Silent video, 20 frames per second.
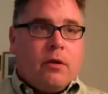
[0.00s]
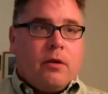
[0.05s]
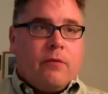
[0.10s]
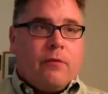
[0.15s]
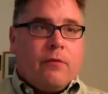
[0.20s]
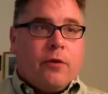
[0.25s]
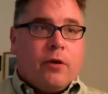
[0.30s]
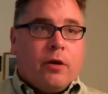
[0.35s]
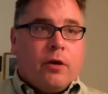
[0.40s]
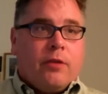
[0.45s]

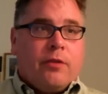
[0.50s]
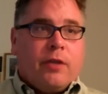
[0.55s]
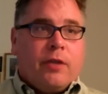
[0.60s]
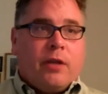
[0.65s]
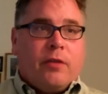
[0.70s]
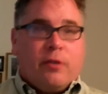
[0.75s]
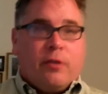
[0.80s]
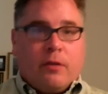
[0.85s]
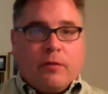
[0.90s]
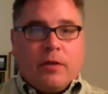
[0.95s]

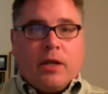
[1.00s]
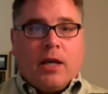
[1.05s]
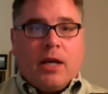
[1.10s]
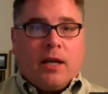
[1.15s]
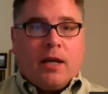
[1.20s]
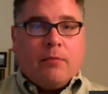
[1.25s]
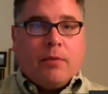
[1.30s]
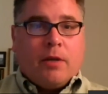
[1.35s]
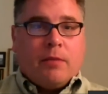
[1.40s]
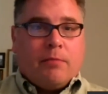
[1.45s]
fertilization of the
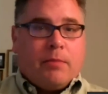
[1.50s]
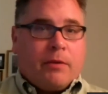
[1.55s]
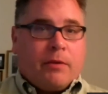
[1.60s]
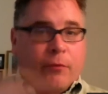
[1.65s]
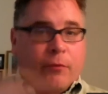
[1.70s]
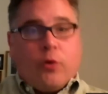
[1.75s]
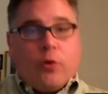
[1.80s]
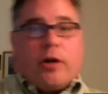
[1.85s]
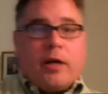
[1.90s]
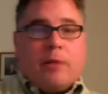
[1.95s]
egg, but
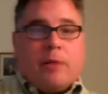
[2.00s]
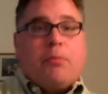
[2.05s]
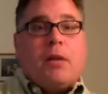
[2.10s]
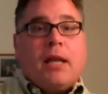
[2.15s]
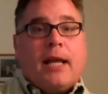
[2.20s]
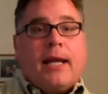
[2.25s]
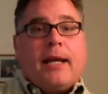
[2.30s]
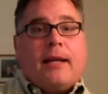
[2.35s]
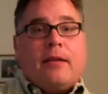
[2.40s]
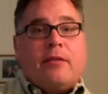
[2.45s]
before it
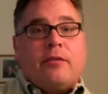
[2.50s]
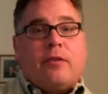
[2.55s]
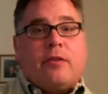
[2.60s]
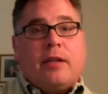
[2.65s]
implants,